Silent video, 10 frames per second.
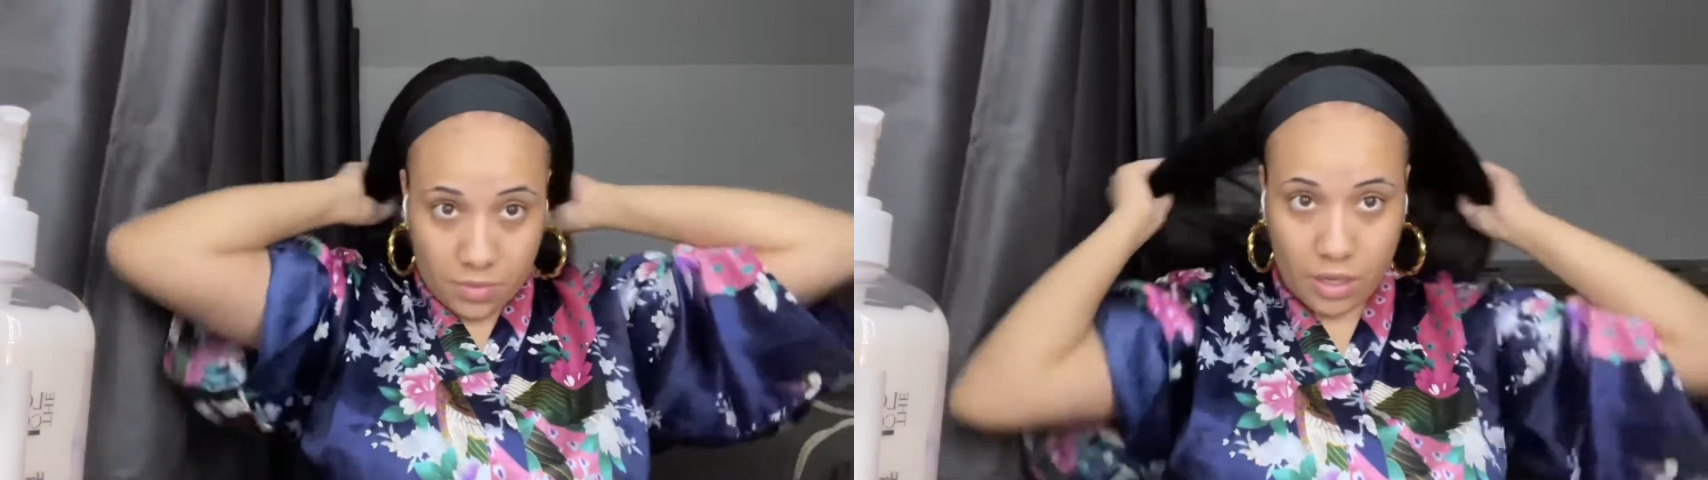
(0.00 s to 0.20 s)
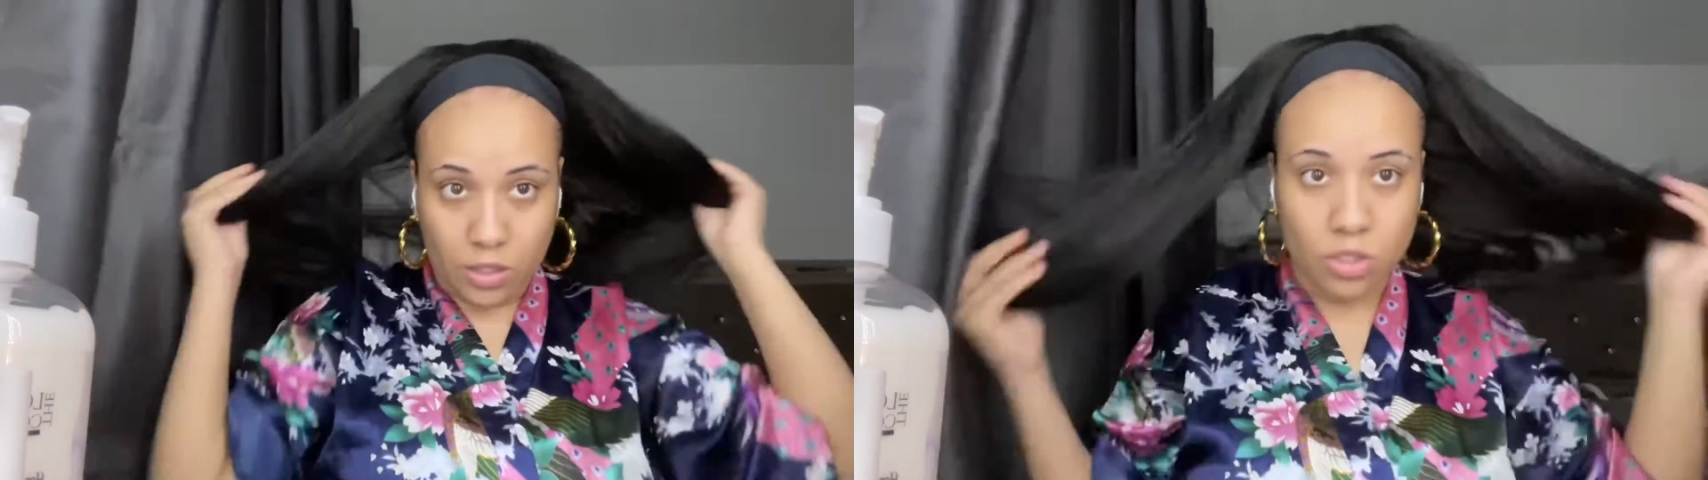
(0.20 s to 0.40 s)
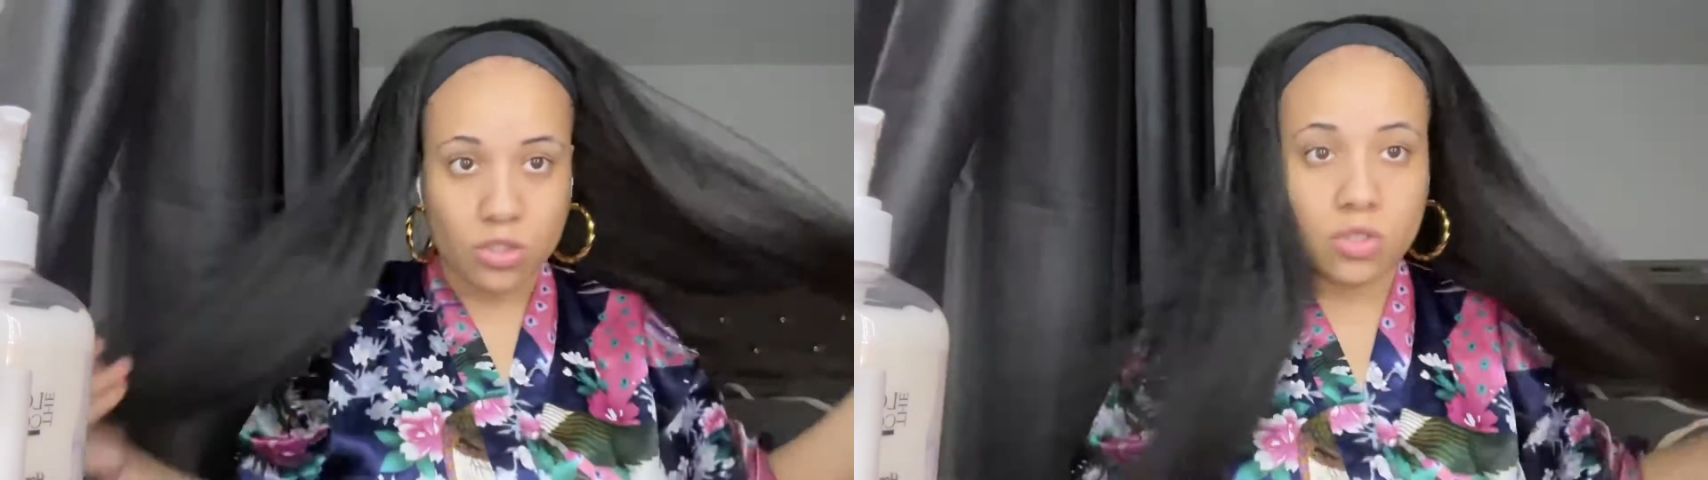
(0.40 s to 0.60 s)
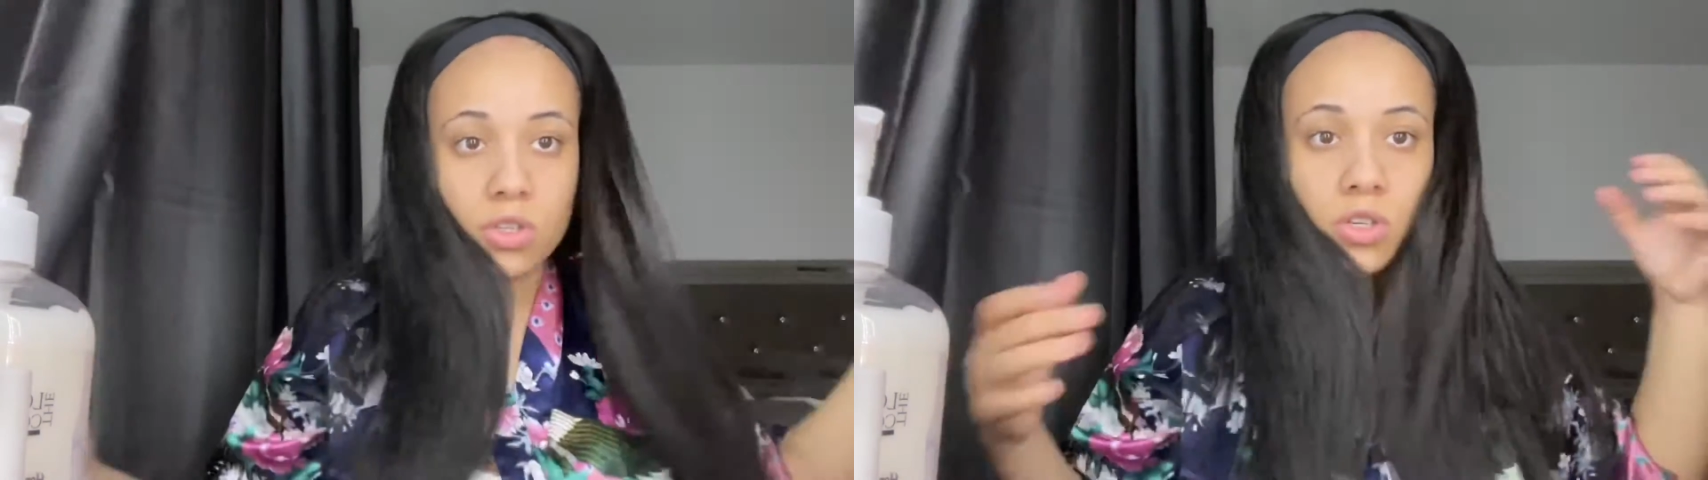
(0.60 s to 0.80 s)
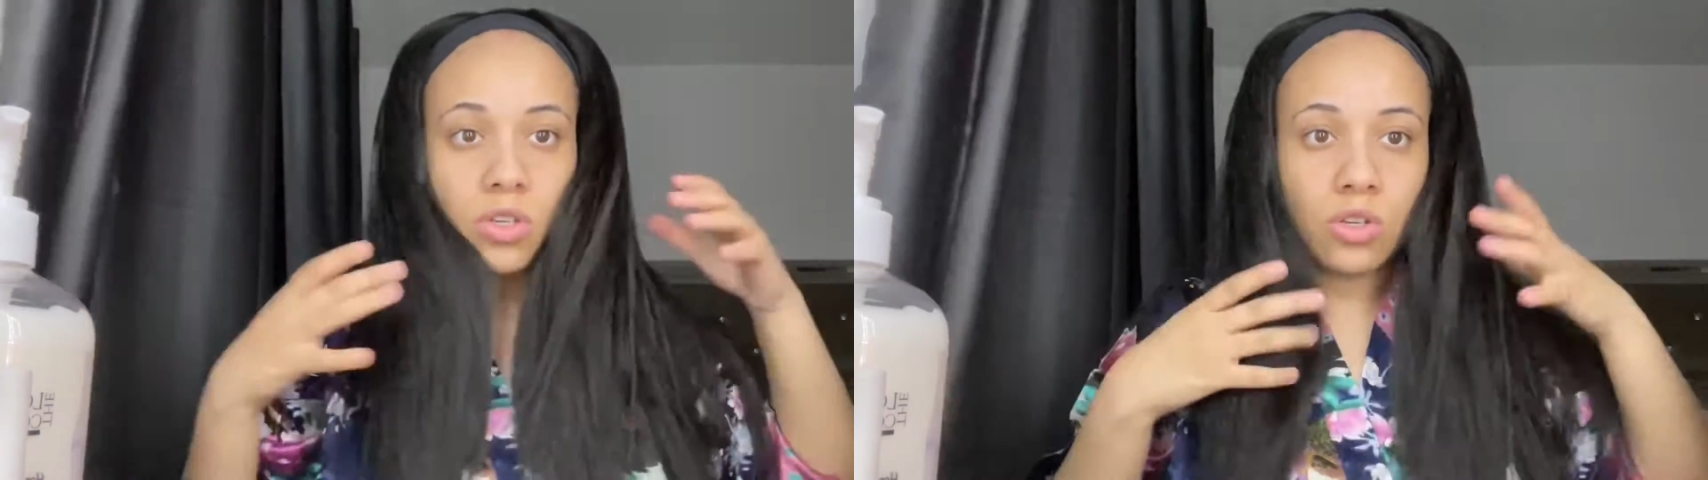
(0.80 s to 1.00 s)
That's
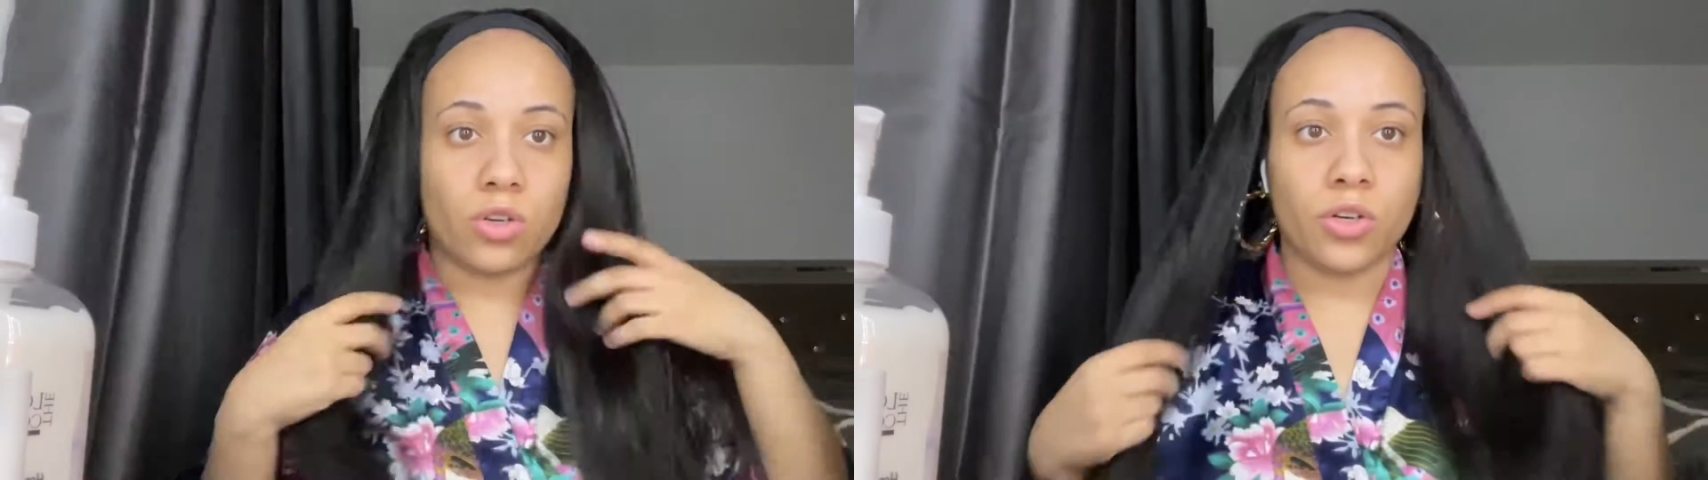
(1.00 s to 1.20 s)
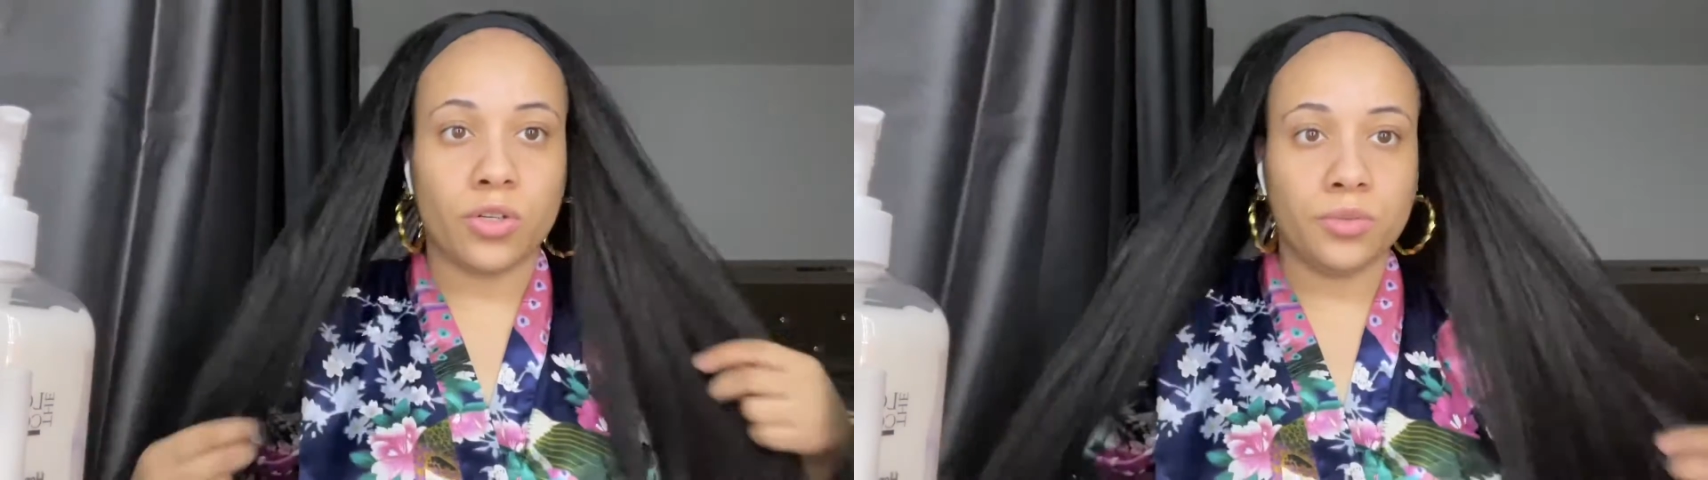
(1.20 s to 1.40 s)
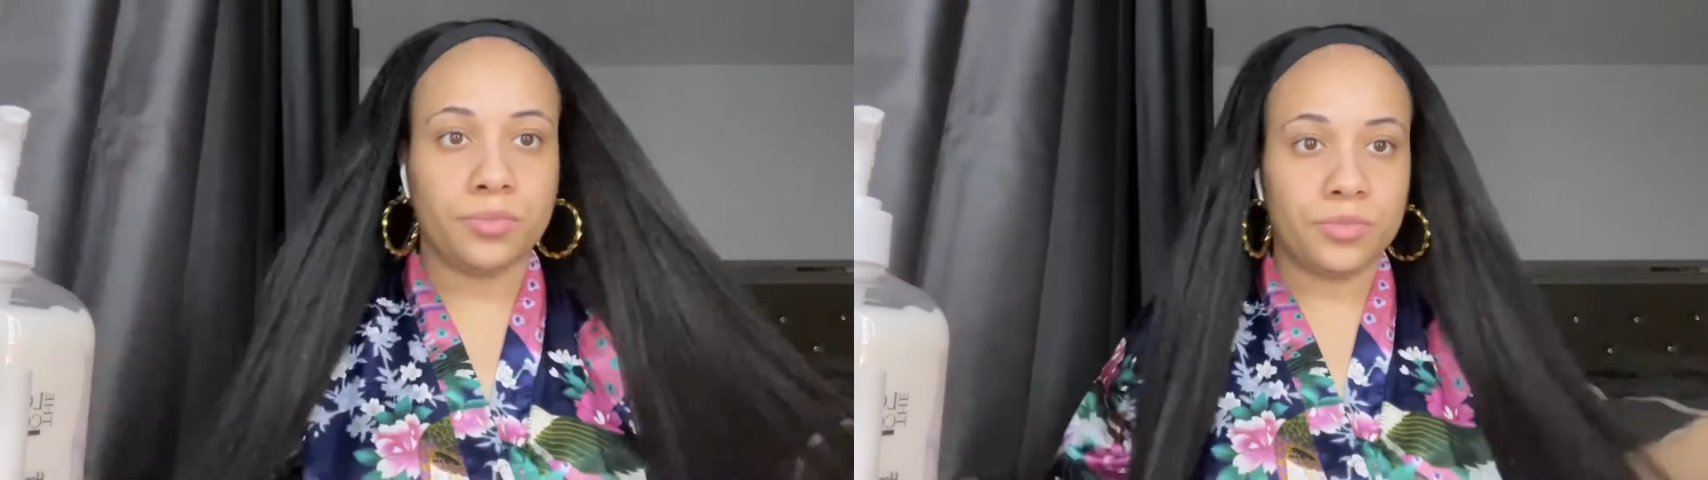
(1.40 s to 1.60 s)
secure.